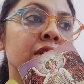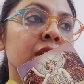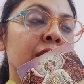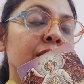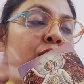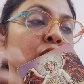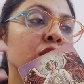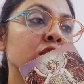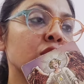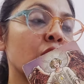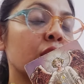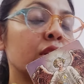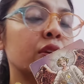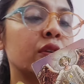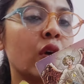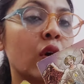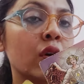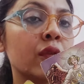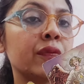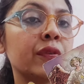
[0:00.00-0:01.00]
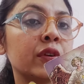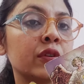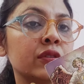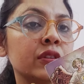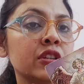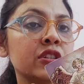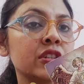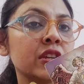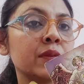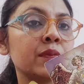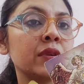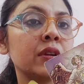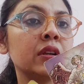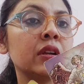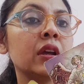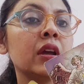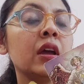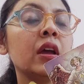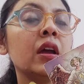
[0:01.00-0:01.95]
give you a solid offer on the table.